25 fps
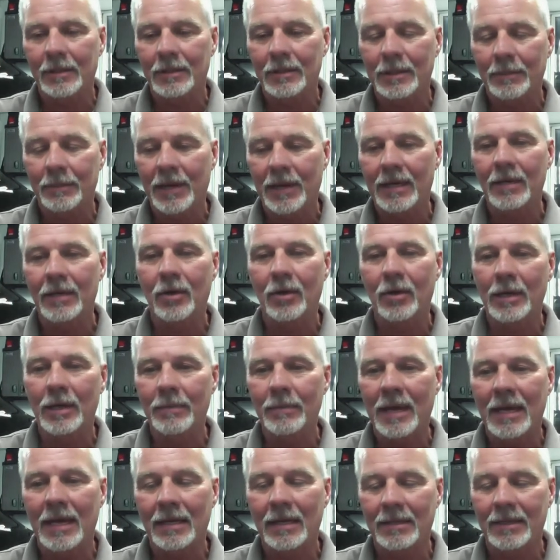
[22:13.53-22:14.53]
depending on the
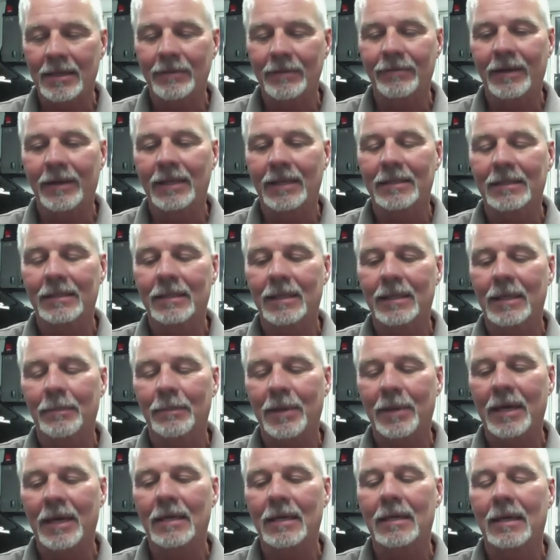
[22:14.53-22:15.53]
amount of defects in the
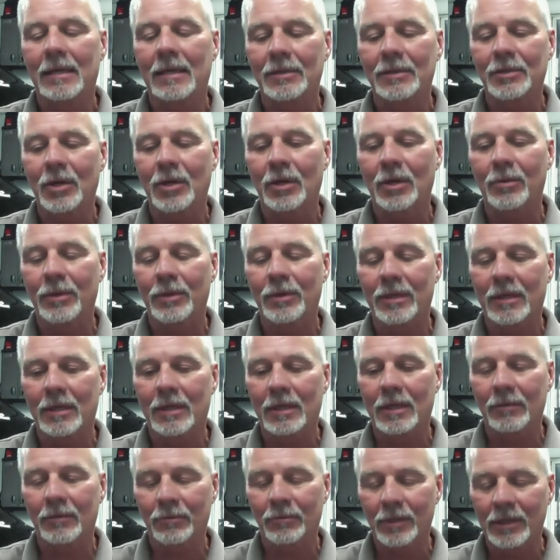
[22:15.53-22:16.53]
paint. I'll start with
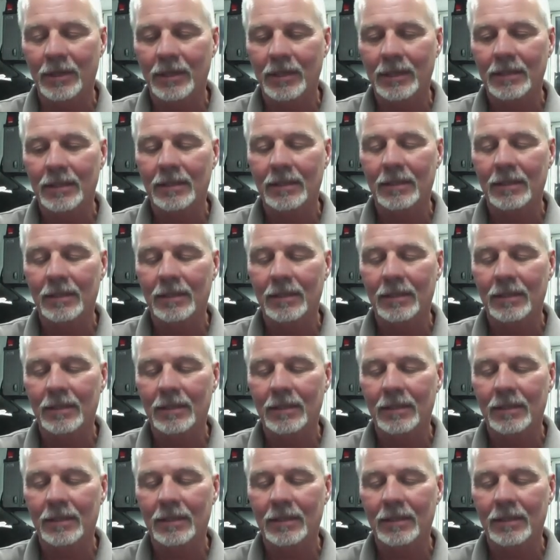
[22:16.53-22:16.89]
a really